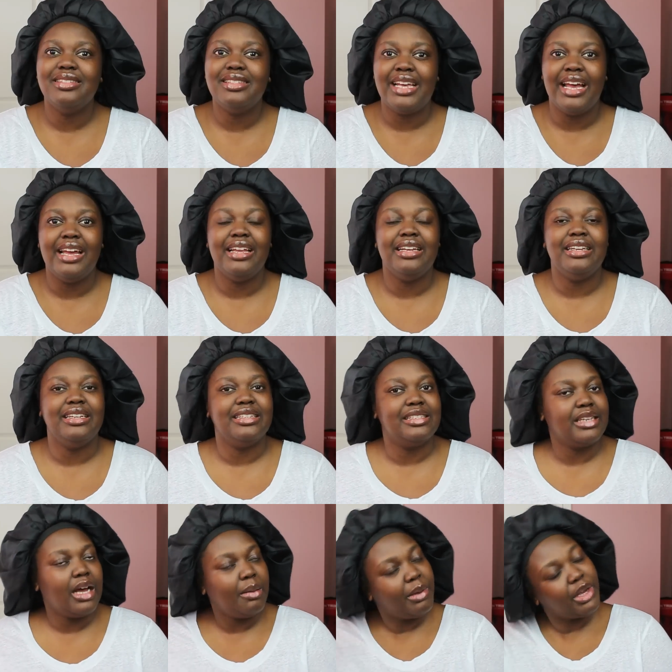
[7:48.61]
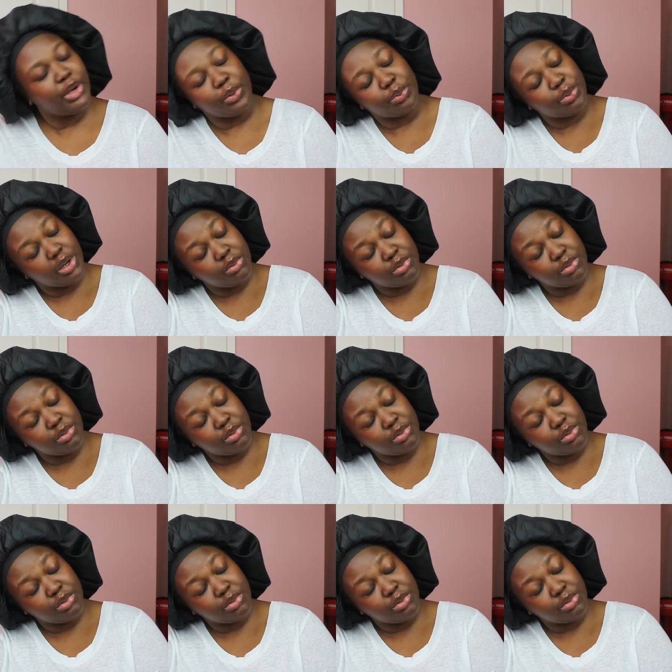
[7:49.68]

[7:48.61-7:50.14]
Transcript: 10 is coming real,